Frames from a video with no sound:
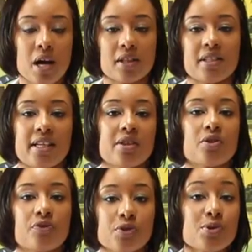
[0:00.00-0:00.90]
pollinate the
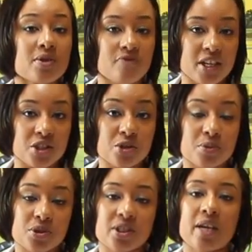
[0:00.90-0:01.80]
fruits and
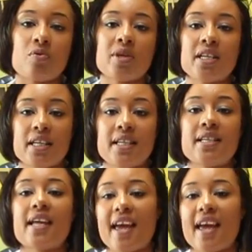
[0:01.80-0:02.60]
vegetables that we eat